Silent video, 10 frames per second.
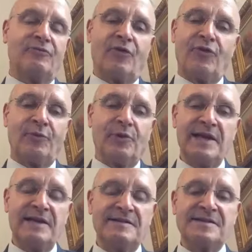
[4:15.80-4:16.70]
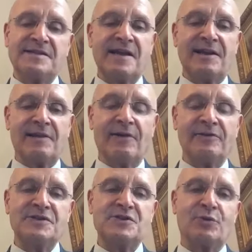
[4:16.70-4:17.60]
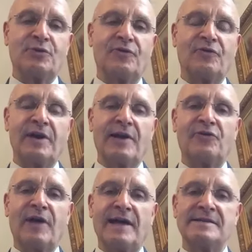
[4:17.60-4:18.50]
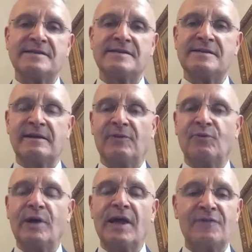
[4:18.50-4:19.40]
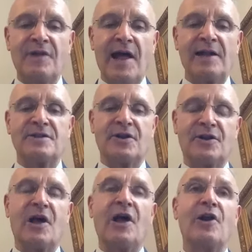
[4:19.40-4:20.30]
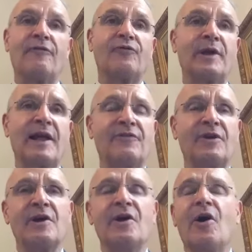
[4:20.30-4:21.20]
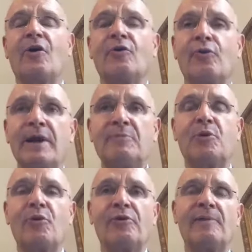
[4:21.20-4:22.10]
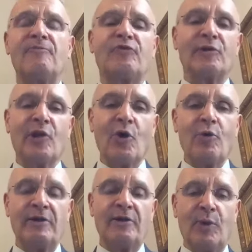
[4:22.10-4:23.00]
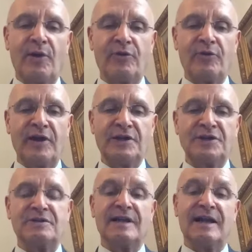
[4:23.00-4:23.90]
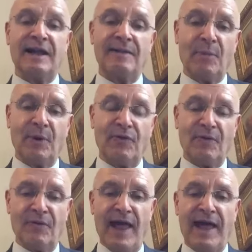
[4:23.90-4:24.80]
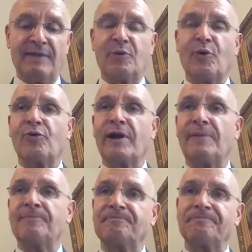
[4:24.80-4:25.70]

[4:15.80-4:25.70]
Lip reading: Thermal heat is the second largest source of greenhouse gases, and we have not done enough. We have a great program for low income weatherization, but that program,